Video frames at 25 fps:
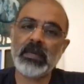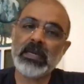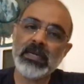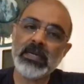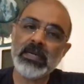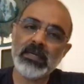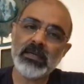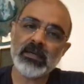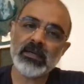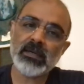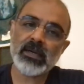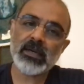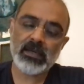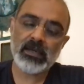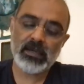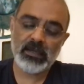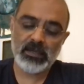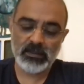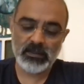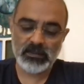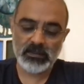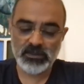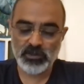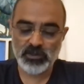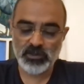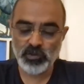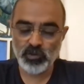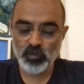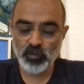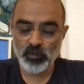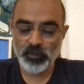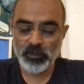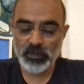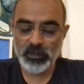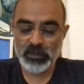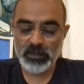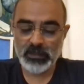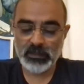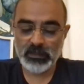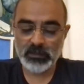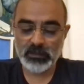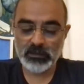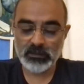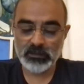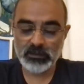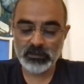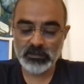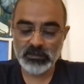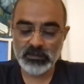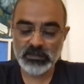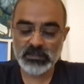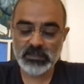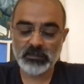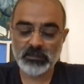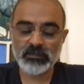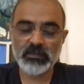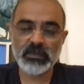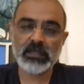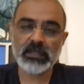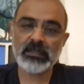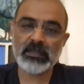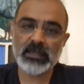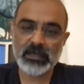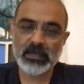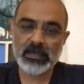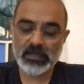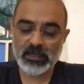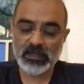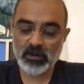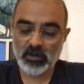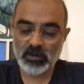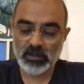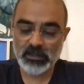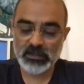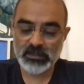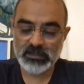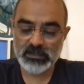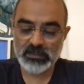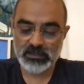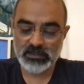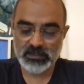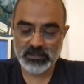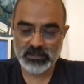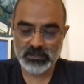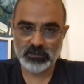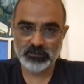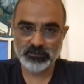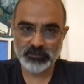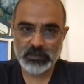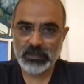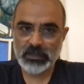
incorrectly assuming something that cannot exist.